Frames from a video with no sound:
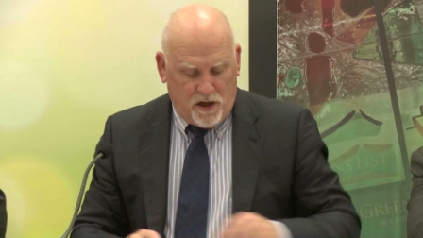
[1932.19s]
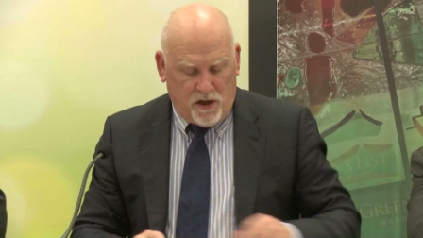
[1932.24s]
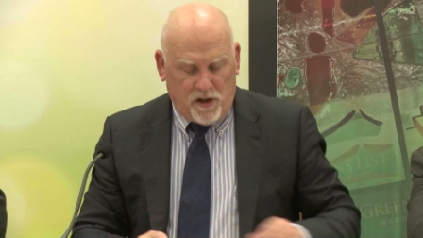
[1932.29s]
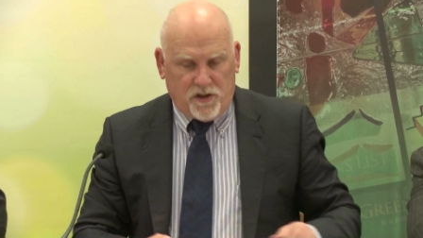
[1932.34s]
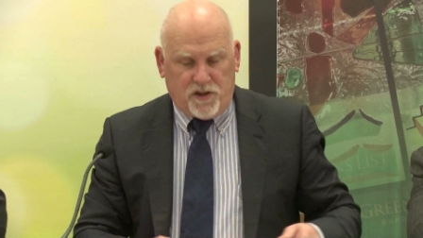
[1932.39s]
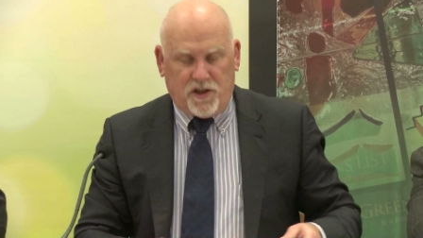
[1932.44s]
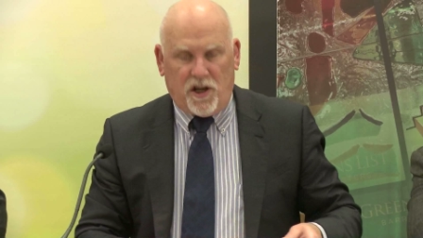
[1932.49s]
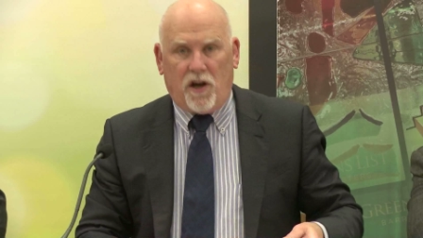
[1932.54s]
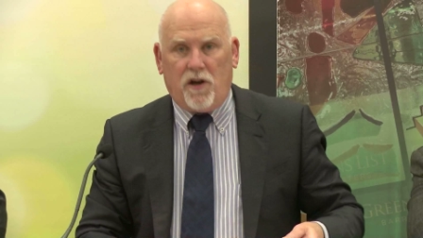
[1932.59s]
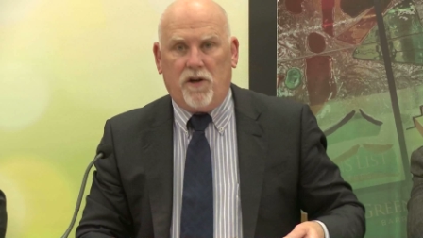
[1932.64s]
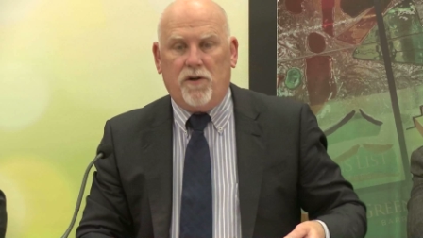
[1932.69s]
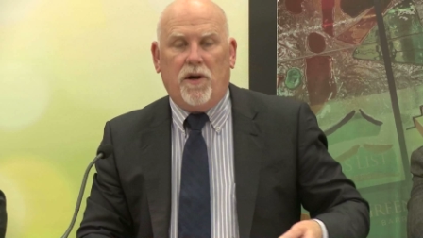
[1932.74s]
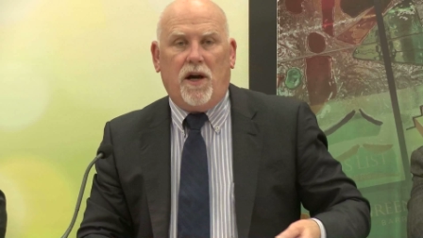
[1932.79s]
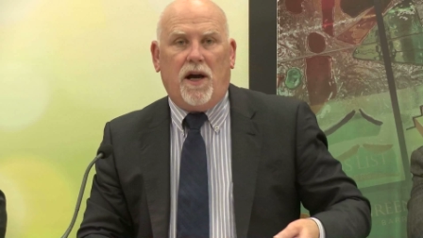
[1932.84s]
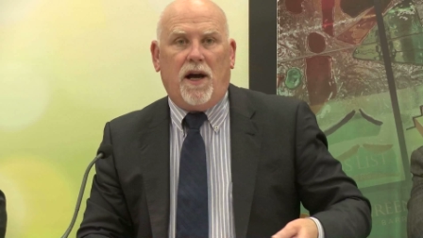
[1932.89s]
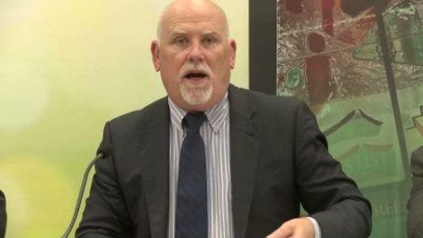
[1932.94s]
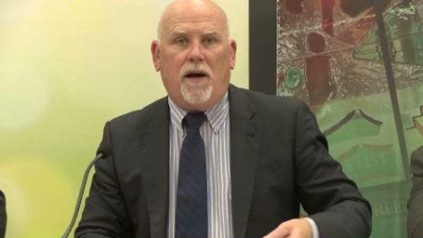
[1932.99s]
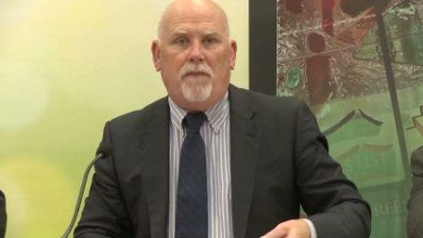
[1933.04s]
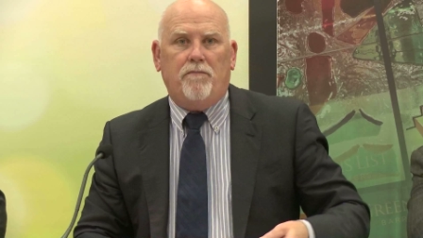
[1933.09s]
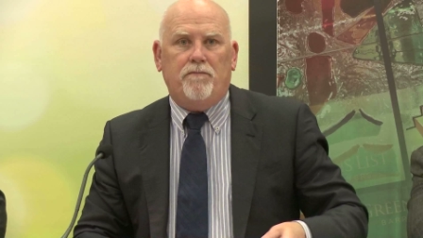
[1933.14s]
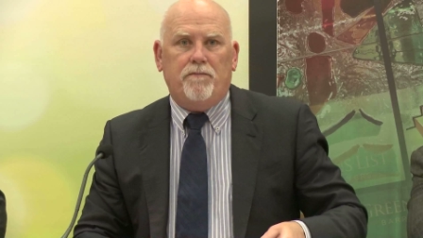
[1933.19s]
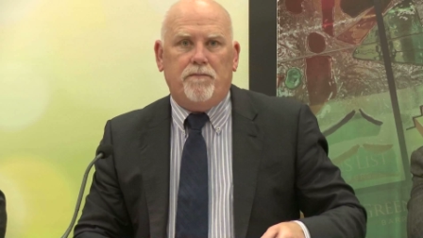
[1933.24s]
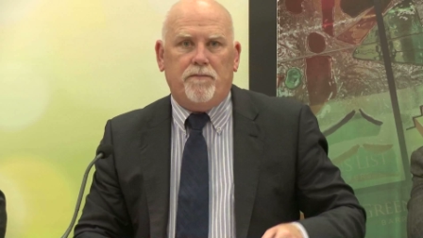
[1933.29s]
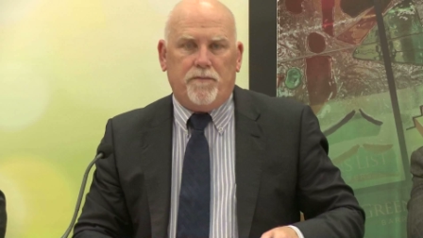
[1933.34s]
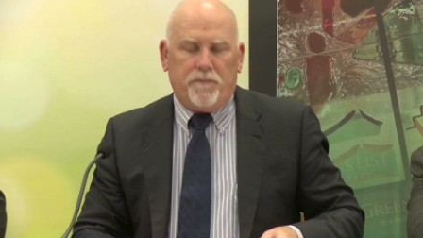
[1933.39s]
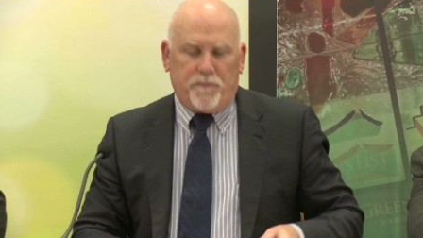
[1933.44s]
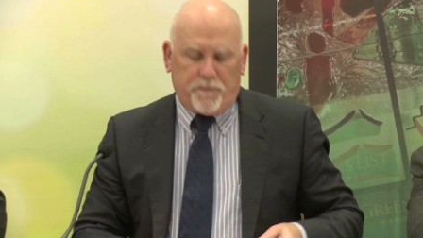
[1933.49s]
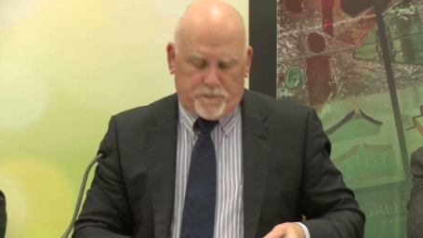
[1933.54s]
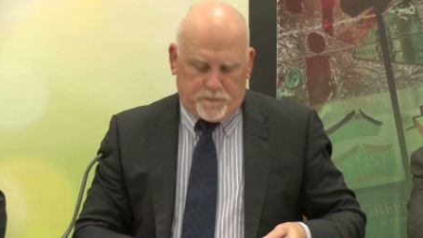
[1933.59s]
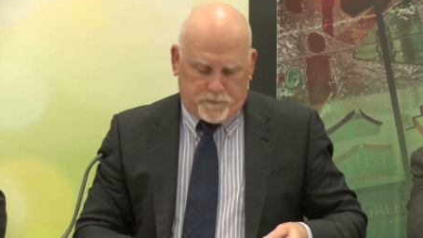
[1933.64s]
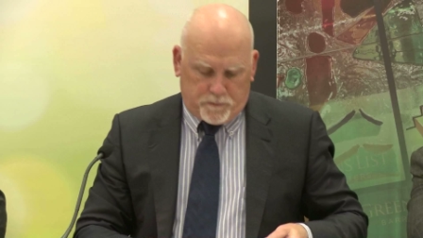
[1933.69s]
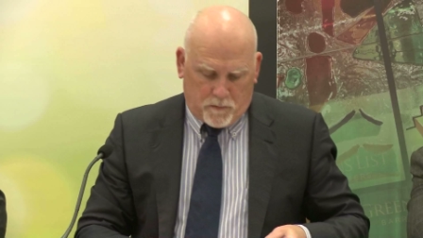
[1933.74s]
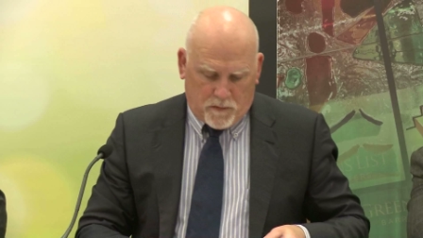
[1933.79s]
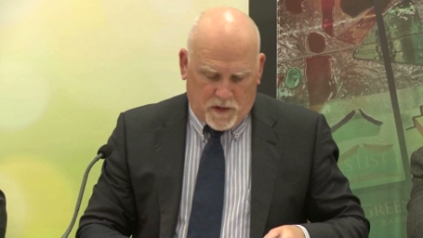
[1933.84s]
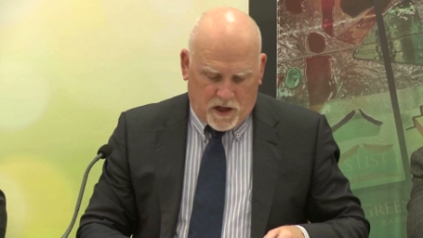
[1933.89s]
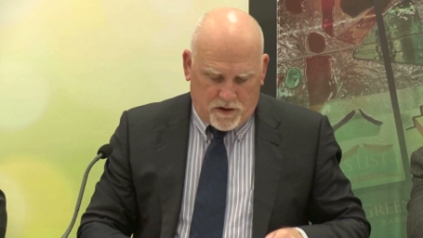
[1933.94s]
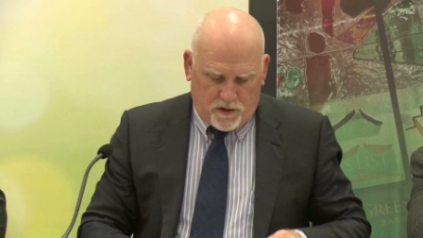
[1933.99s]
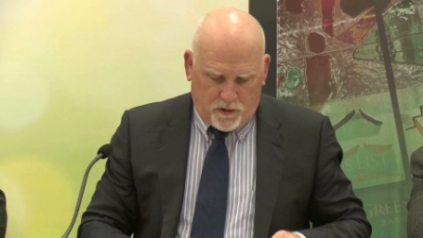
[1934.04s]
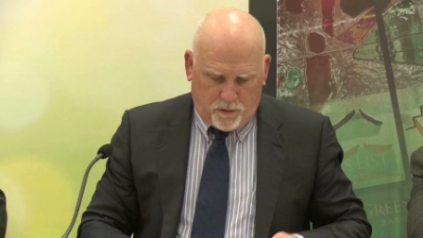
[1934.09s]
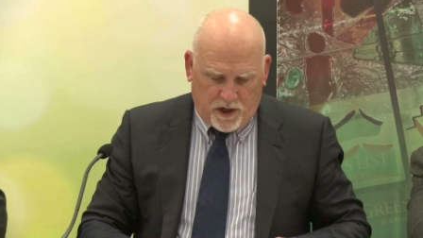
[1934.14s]
So
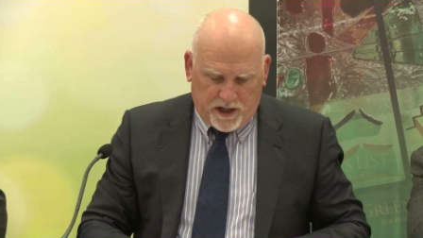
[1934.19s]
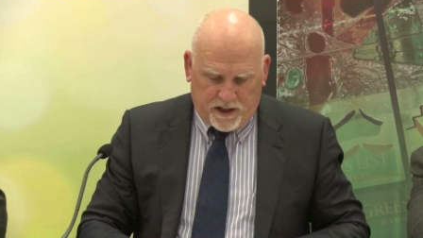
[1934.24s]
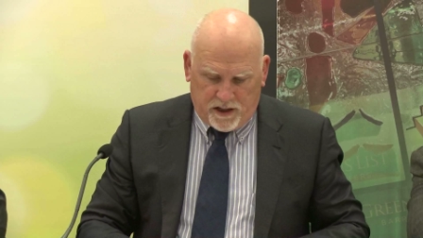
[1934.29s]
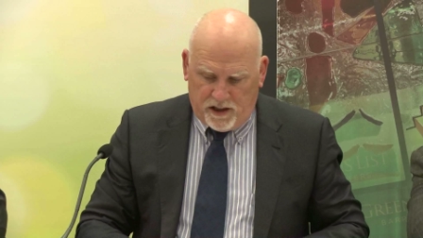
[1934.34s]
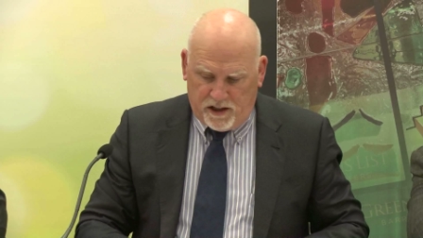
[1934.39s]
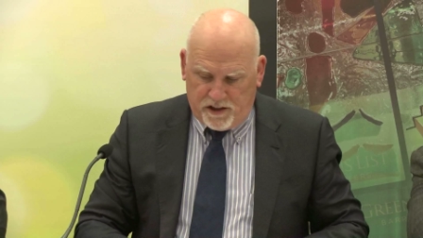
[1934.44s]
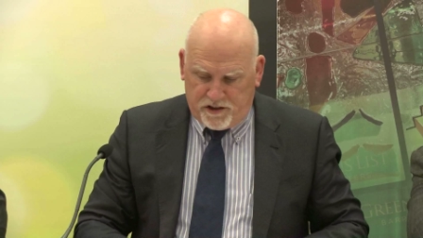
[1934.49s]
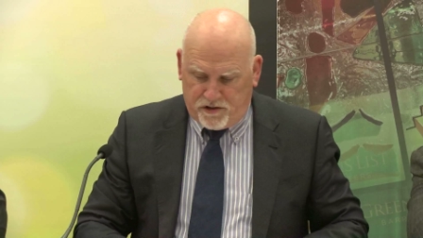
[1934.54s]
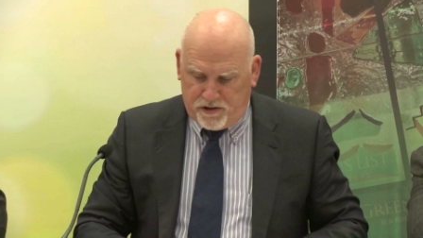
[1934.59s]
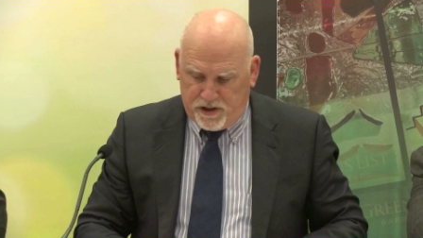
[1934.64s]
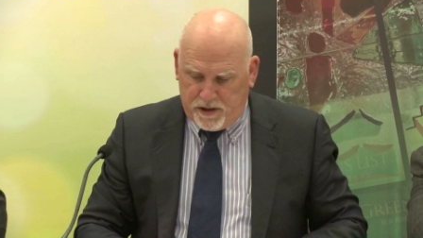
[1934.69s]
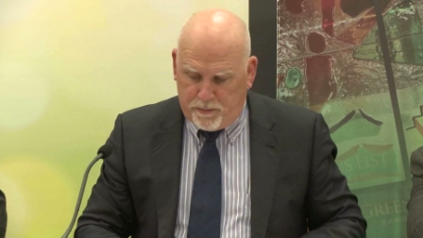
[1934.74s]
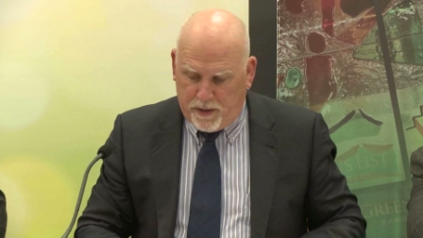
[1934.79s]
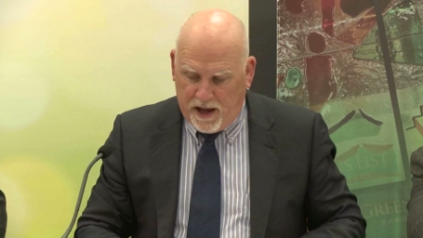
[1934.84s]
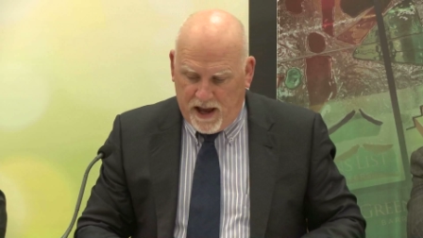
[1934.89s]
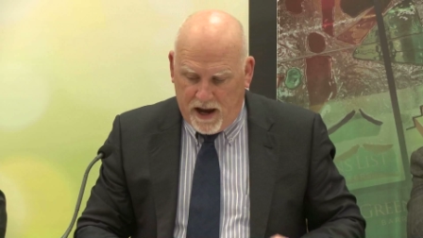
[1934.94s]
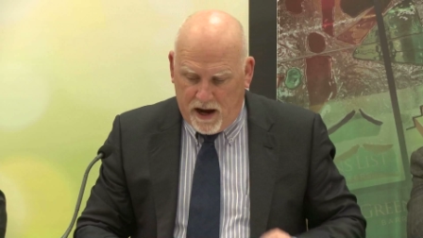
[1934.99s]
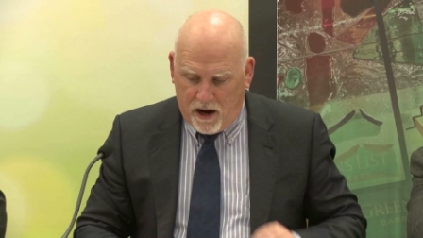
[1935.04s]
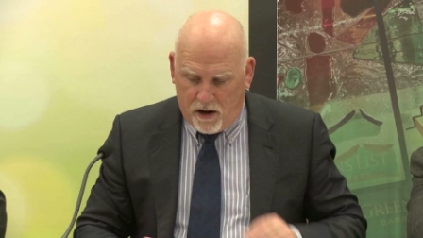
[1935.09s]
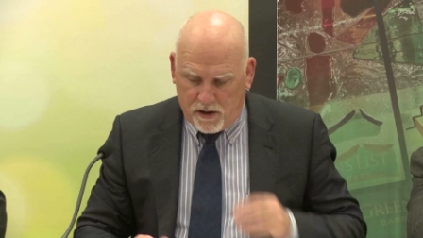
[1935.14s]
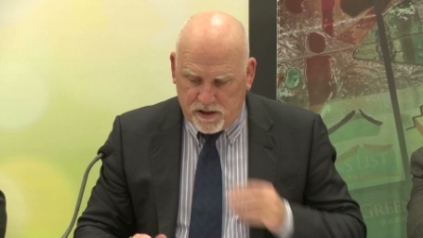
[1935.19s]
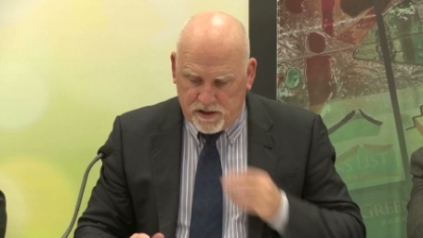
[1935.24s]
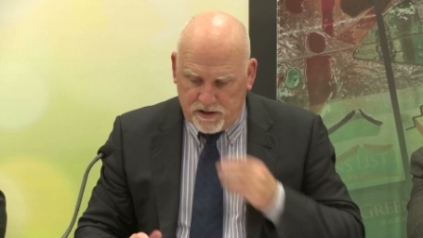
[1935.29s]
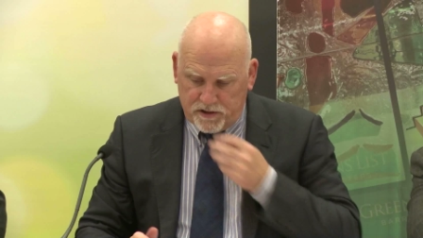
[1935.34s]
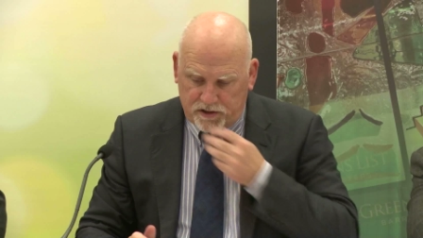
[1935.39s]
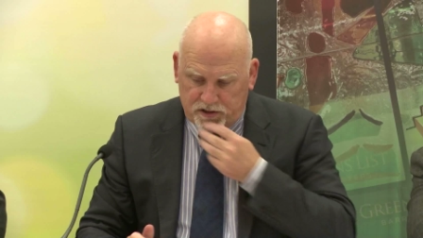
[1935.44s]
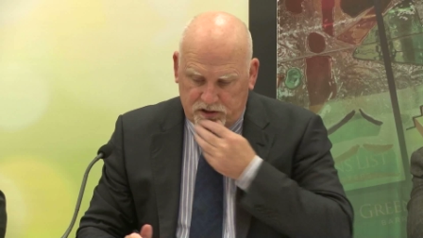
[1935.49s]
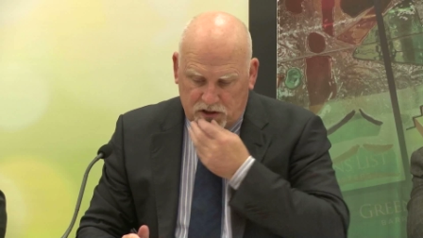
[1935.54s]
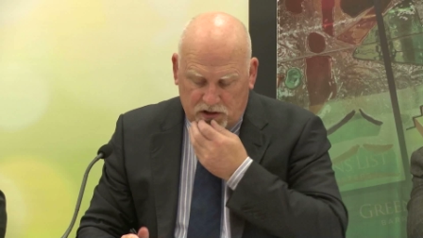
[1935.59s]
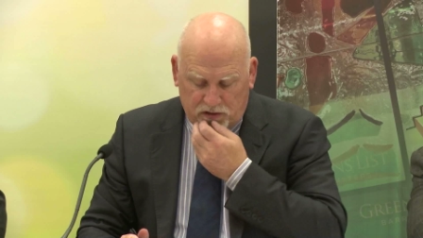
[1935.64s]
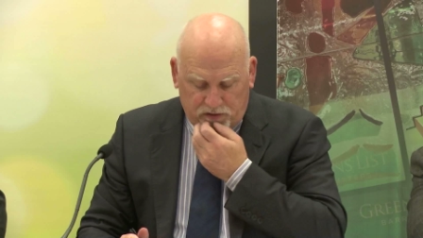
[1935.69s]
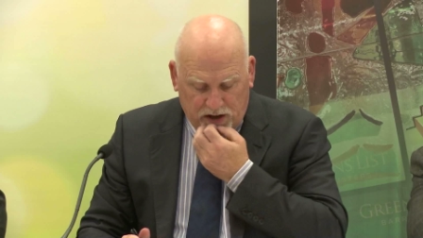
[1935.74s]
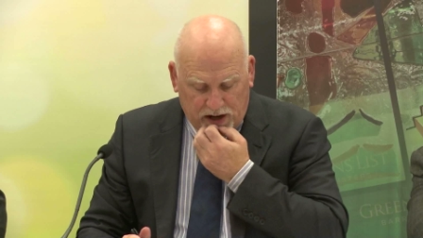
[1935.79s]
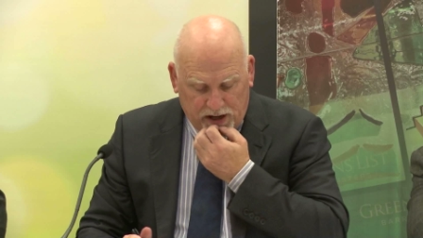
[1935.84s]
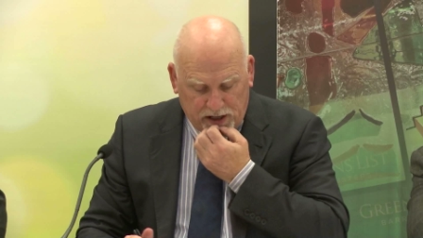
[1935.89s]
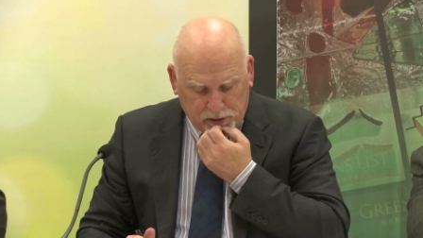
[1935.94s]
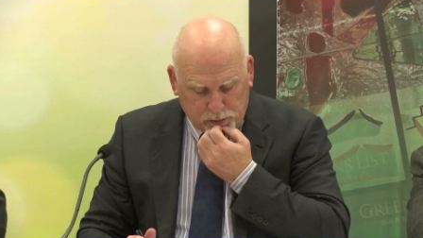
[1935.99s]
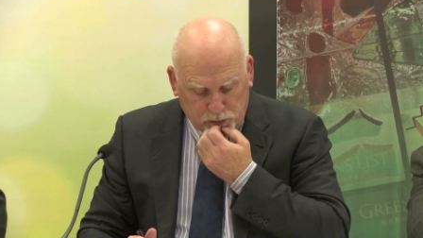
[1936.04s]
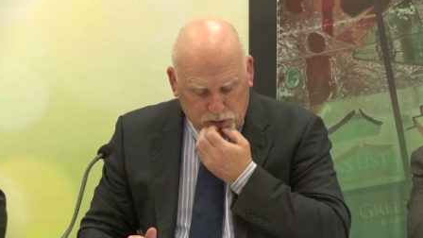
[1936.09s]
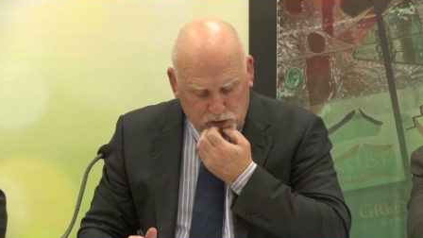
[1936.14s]
the regulatory powers
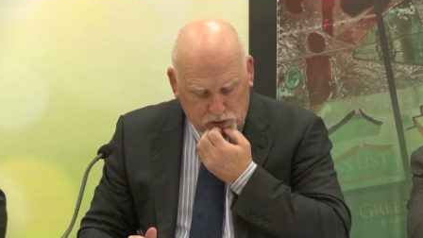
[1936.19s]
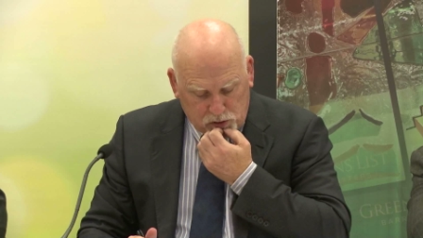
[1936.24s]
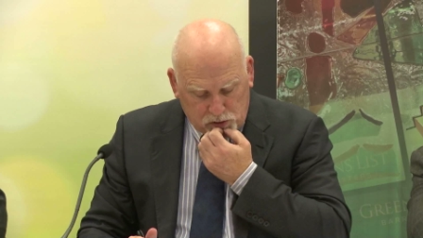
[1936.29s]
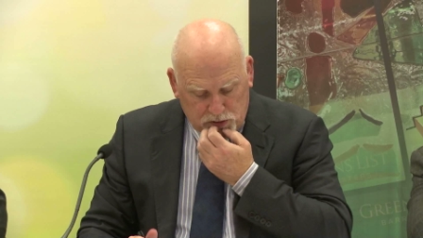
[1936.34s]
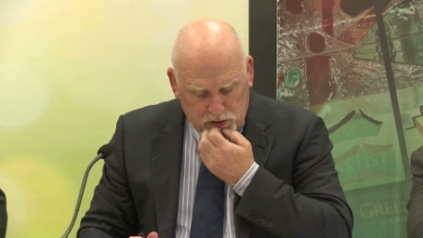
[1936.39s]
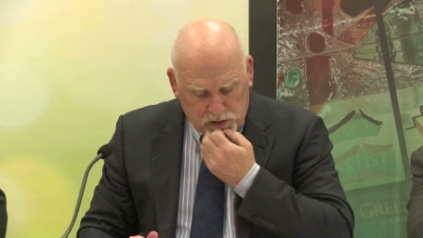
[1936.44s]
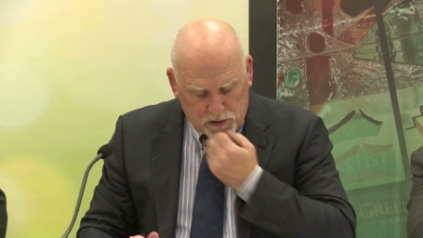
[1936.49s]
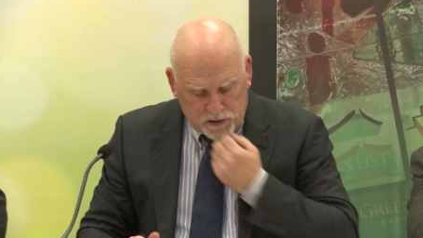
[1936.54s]
available,